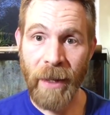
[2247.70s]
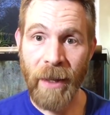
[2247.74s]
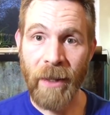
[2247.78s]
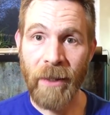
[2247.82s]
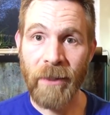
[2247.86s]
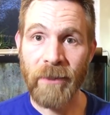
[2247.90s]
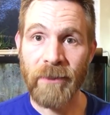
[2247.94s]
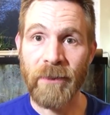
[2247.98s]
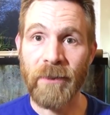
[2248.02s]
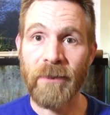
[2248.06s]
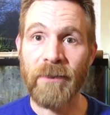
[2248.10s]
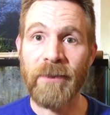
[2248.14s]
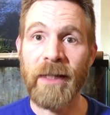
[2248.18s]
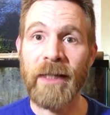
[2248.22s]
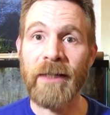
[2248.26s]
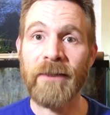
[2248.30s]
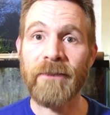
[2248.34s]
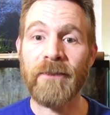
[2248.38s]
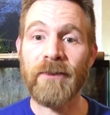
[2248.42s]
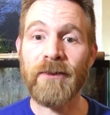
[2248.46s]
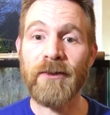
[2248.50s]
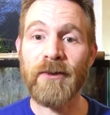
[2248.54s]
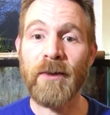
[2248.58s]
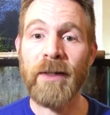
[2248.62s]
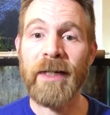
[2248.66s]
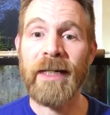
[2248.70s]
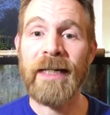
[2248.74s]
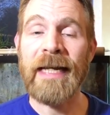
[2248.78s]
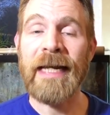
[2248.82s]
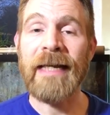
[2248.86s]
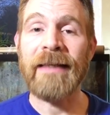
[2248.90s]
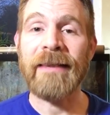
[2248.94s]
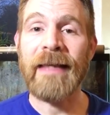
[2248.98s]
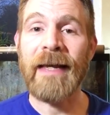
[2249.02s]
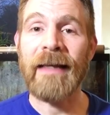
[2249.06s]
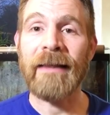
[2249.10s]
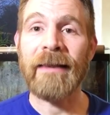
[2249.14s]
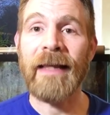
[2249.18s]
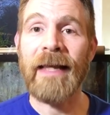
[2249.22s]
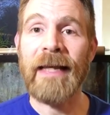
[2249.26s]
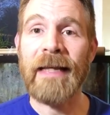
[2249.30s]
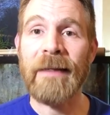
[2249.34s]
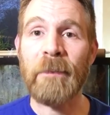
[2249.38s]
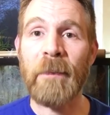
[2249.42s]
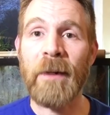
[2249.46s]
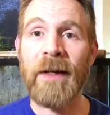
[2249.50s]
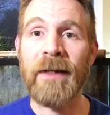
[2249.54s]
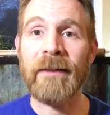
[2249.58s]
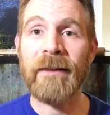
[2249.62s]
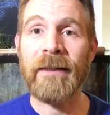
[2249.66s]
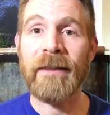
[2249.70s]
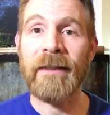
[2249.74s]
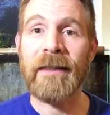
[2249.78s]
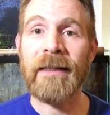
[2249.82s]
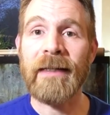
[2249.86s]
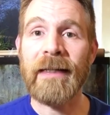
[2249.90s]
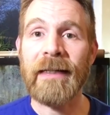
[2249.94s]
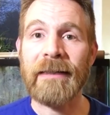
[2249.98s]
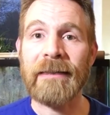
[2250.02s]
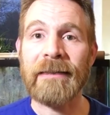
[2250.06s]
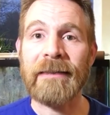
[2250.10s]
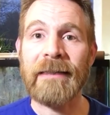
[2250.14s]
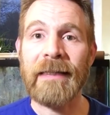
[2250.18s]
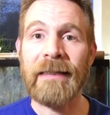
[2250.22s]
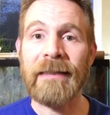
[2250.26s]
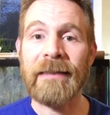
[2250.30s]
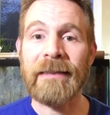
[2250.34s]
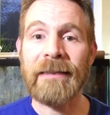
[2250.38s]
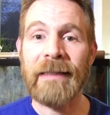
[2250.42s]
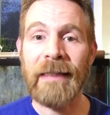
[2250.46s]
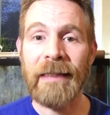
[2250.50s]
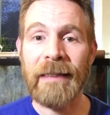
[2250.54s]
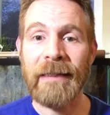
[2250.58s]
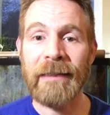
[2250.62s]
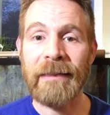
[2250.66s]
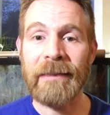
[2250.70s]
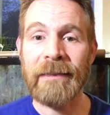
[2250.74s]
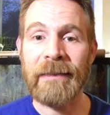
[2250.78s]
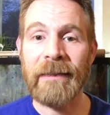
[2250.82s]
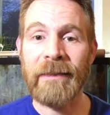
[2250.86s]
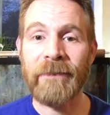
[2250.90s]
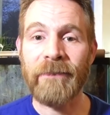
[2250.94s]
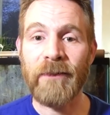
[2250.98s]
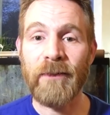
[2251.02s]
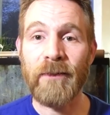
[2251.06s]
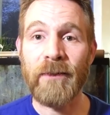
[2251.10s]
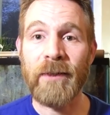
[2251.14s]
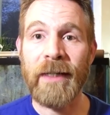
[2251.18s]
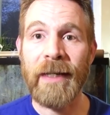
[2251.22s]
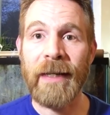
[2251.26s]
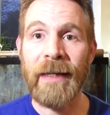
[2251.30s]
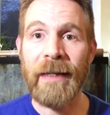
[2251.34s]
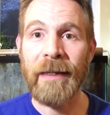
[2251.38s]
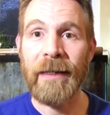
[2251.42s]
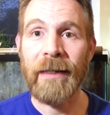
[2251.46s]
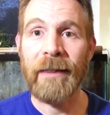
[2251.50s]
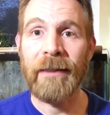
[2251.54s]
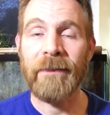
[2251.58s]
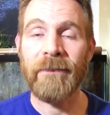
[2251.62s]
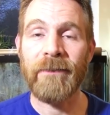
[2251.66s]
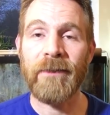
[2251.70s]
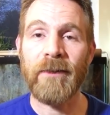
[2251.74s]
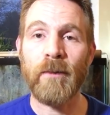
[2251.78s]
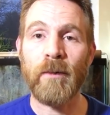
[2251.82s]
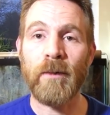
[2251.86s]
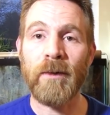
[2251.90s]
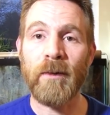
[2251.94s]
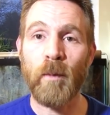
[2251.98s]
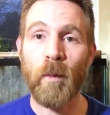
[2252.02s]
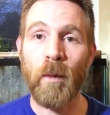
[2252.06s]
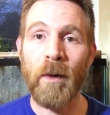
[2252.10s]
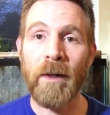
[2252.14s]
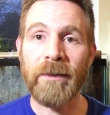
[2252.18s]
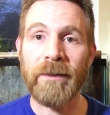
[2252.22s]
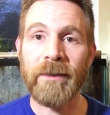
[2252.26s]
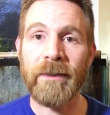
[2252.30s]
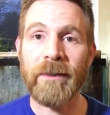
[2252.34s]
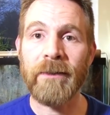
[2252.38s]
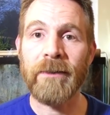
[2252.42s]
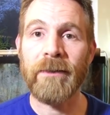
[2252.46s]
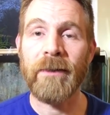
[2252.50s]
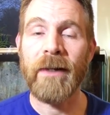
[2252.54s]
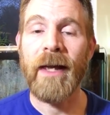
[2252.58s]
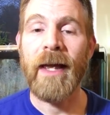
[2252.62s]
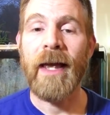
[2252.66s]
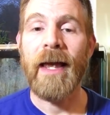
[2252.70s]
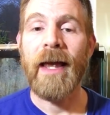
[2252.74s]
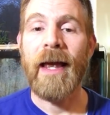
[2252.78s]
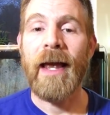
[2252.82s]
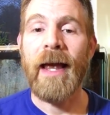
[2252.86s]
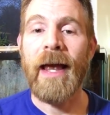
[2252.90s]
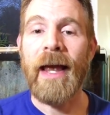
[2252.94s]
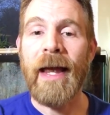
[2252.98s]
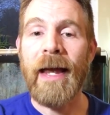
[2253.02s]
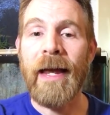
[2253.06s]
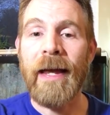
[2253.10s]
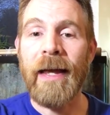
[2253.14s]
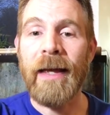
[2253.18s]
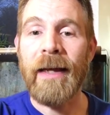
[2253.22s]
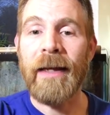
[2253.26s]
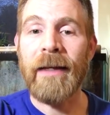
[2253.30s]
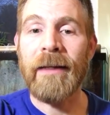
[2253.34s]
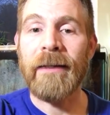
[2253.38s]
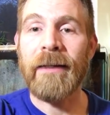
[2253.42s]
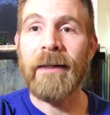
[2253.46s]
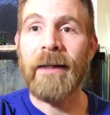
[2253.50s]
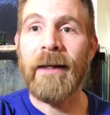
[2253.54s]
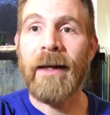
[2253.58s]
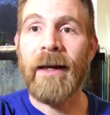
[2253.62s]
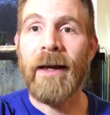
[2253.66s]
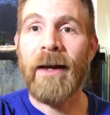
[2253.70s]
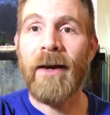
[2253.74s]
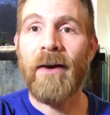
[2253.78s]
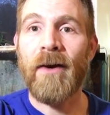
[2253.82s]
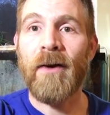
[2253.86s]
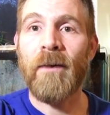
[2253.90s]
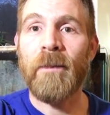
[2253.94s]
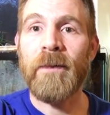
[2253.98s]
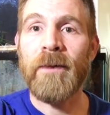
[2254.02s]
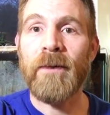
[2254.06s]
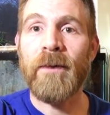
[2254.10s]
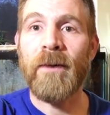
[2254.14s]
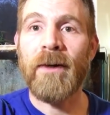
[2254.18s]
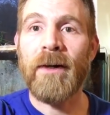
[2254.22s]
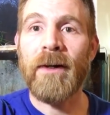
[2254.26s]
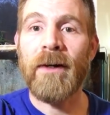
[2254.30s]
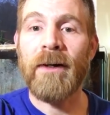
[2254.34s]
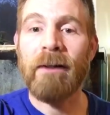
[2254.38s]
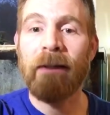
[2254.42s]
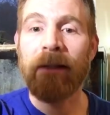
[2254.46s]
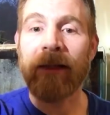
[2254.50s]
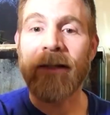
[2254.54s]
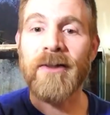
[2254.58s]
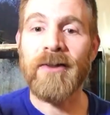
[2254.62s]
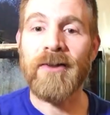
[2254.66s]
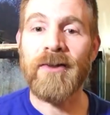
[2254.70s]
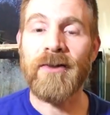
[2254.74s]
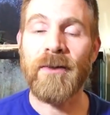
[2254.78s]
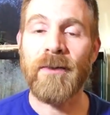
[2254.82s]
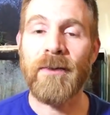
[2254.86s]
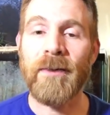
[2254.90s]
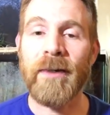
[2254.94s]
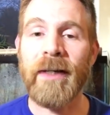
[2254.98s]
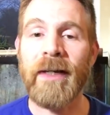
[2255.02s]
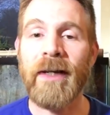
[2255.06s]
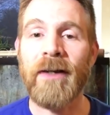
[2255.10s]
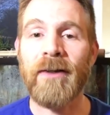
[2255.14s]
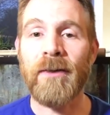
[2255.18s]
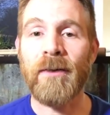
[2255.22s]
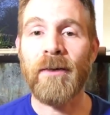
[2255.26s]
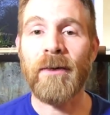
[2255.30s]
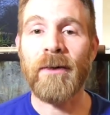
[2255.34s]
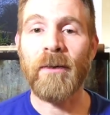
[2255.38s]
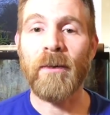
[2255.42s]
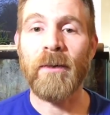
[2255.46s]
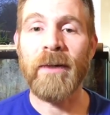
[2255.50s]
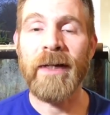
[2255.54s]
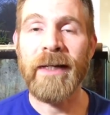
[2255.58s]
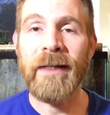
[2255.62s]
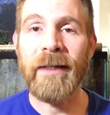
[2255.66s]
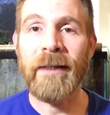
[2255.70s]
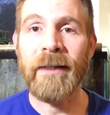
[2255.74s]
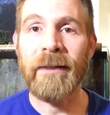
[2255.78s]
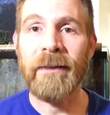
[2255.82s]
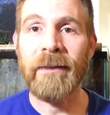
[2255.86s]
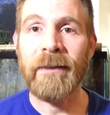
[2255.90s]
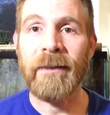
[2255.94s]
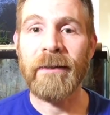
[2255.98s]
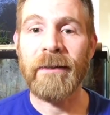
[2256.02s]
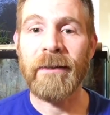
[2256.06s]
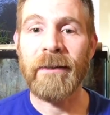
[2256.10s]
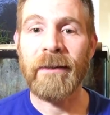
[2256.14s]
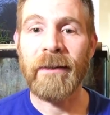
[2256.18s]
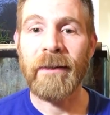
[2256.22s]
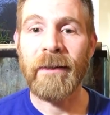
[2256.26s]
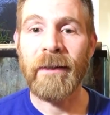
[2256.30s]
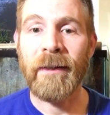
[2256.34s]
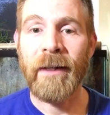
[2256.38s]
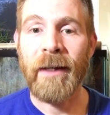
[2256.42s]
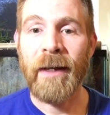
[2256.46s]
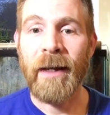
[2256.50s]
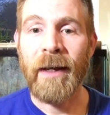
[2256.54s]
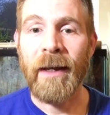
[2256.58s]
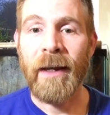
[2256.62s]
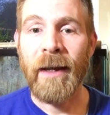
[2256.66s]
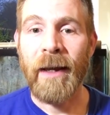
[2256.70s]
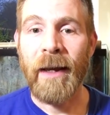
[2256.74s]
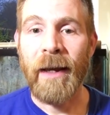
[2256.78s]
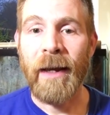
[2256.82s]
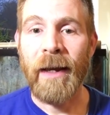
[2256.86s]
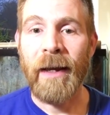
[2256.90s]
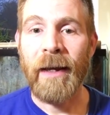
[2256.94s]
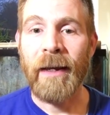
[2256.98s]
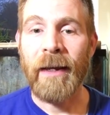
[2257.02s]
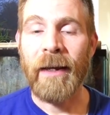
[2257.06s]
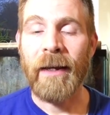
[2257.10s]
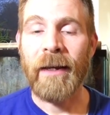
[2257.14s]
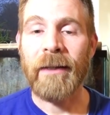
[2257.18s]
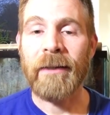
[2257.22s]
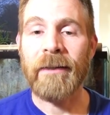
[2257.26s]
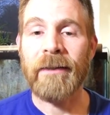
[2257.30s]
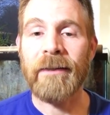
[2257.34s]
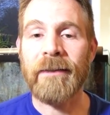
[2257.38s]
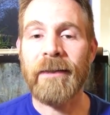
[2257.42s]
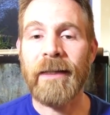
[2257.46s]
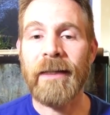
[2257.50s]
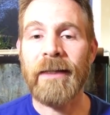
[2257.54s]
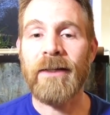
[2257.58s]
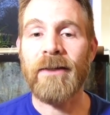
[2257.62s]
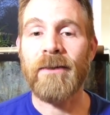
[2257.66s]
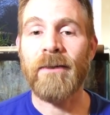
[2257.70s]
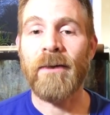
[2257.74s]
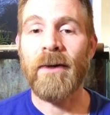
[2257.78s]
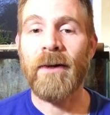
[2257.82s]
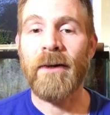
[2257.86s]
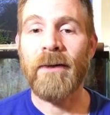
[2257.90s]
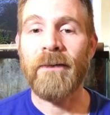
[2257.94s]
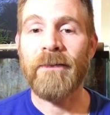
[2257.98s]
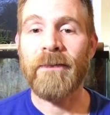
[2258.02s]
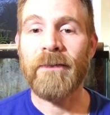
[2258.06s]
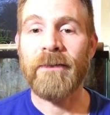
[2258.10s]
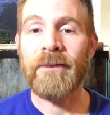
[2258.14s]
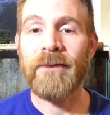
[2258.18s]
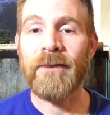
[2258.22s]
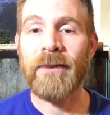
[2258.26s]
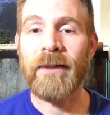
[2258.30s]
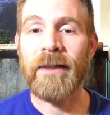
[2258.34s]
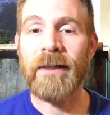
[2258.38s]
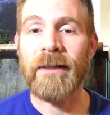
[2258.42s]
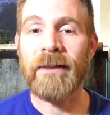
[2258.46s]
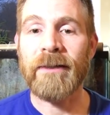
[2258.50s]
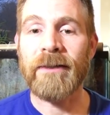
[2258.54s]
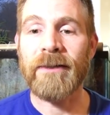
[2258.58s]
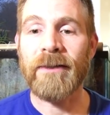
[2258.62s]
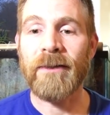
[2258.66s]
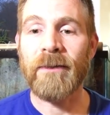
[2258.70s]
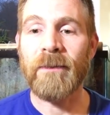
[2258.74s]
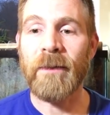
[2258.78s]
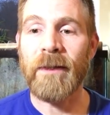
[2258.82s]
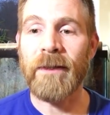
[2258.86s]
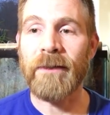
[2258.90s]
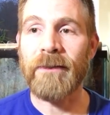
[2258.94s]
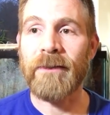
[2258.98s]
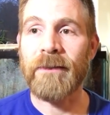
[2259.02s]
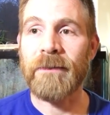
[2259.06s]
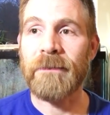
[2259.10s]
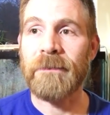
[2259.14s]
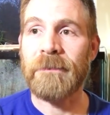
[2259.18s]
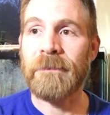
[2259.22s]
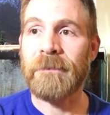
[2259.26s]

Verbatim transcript: So thanks for joining. Hit that like button in the next 10 seconds if you can, if you would want to, and hope you all enjoy your weekend. And thank you all for joining us so much.